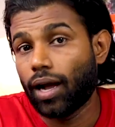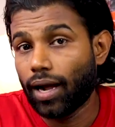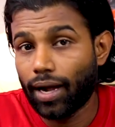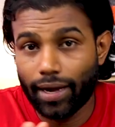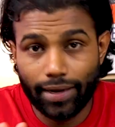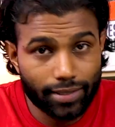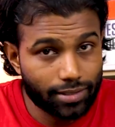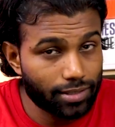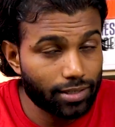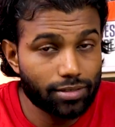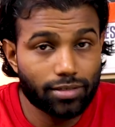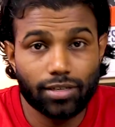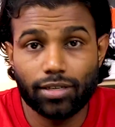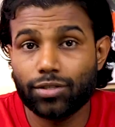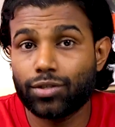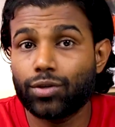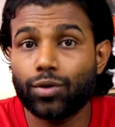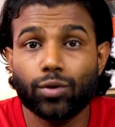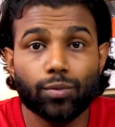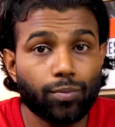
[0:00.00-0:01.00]
I
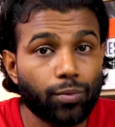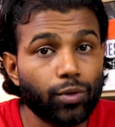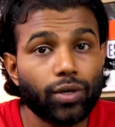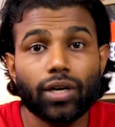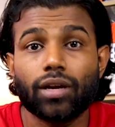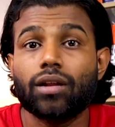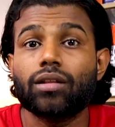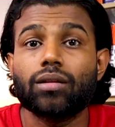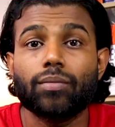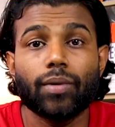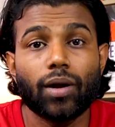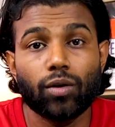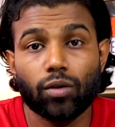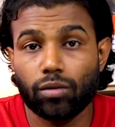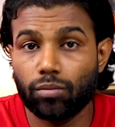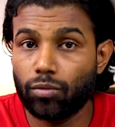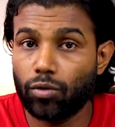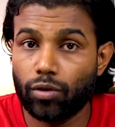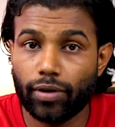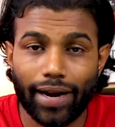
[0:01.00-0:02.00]
suggest you to put it in the manual
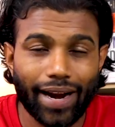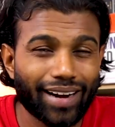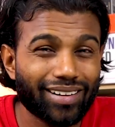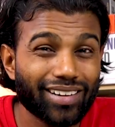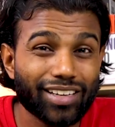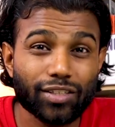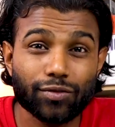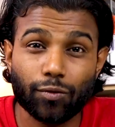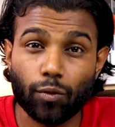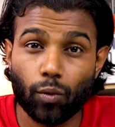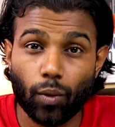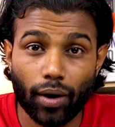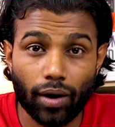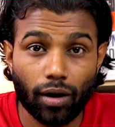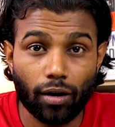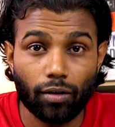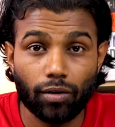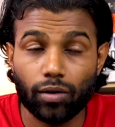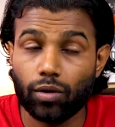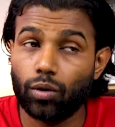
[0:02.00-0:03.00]
mode at least for 1
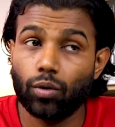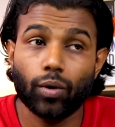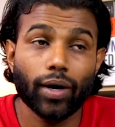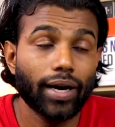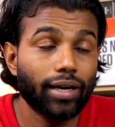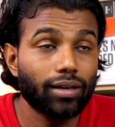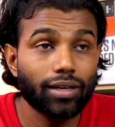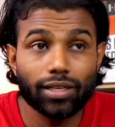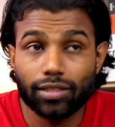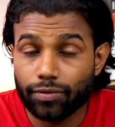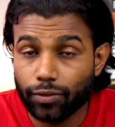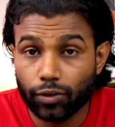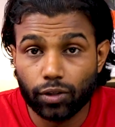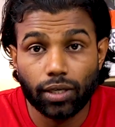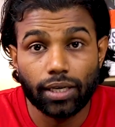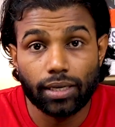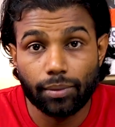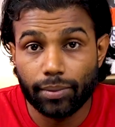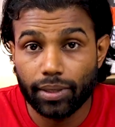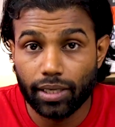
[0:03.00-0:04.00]
hour or at least for
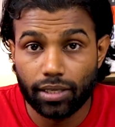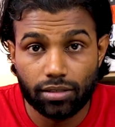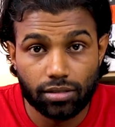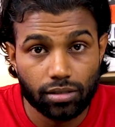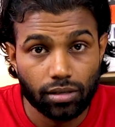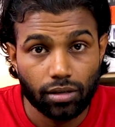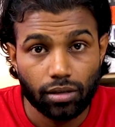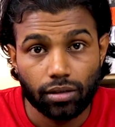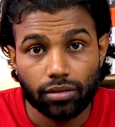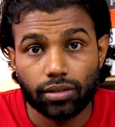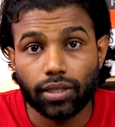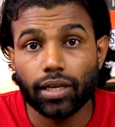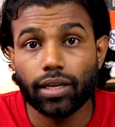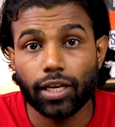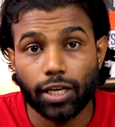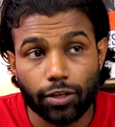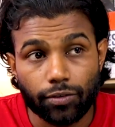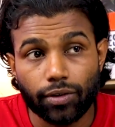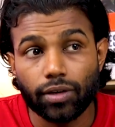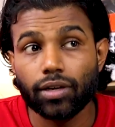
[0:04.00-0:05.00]
30 minutes. Then
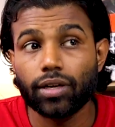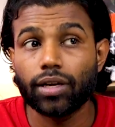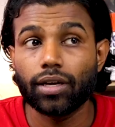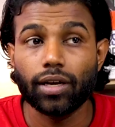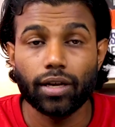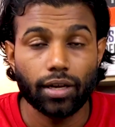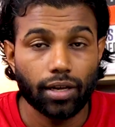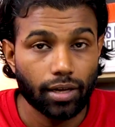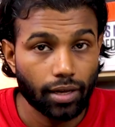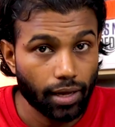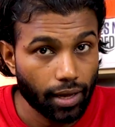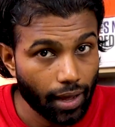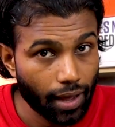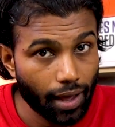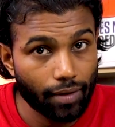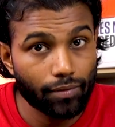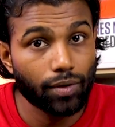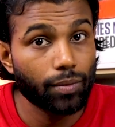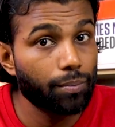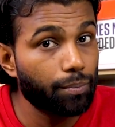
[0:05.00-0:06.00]
it will
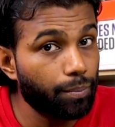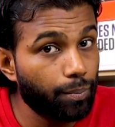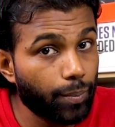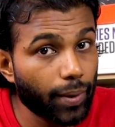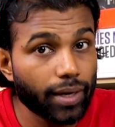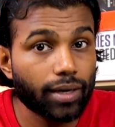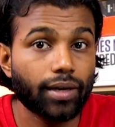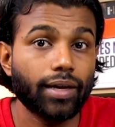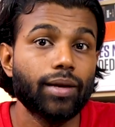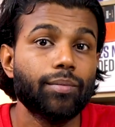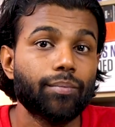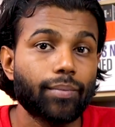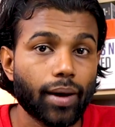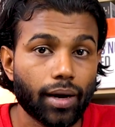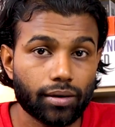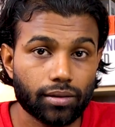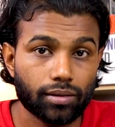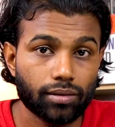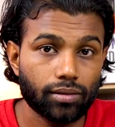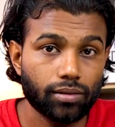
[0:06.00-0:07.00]
have a better
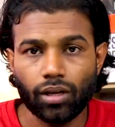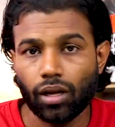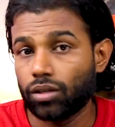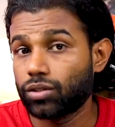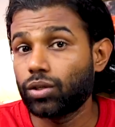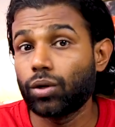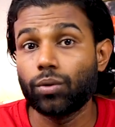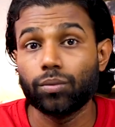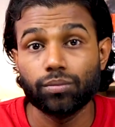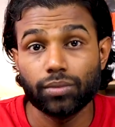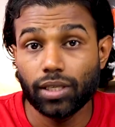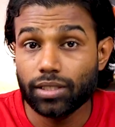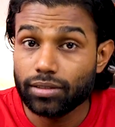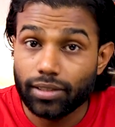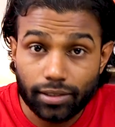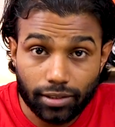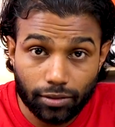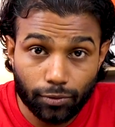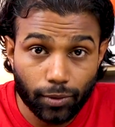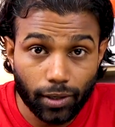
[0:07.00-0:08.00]
impact. So this
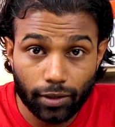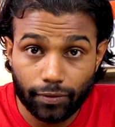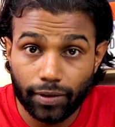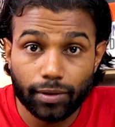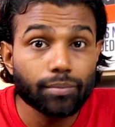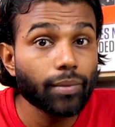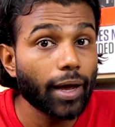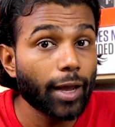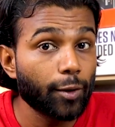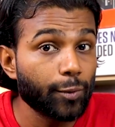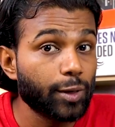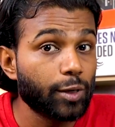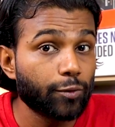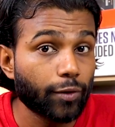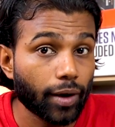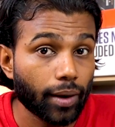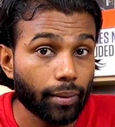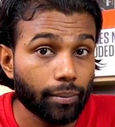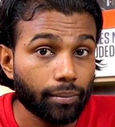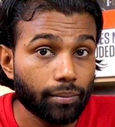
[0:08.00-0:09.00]
doesn't work with my
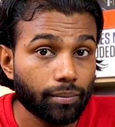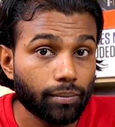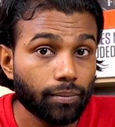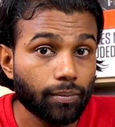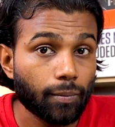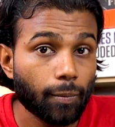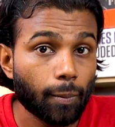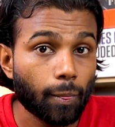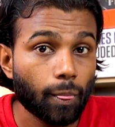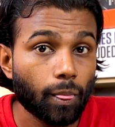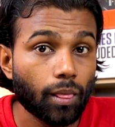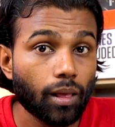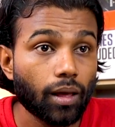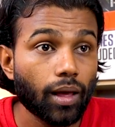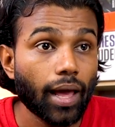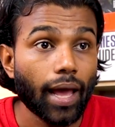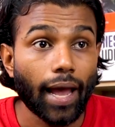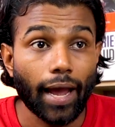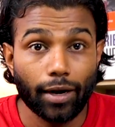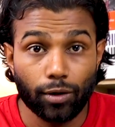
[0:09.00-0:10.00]
humidifier.
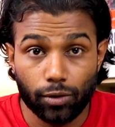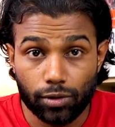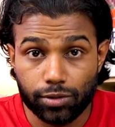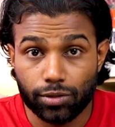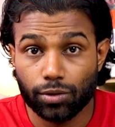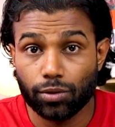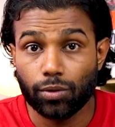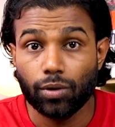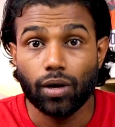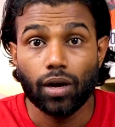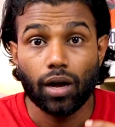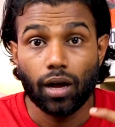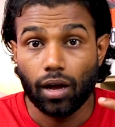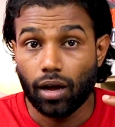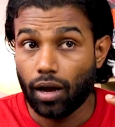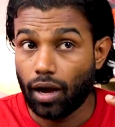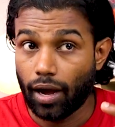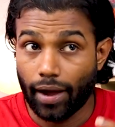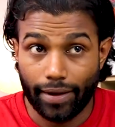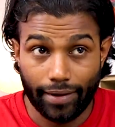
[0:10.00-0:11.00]
And also
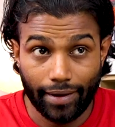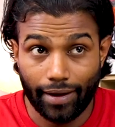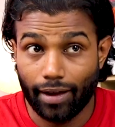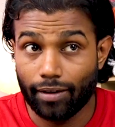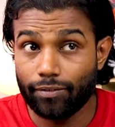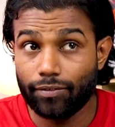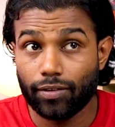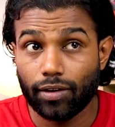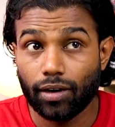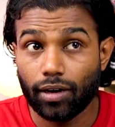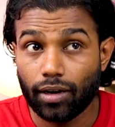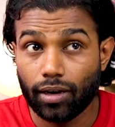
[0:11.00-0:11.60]
I have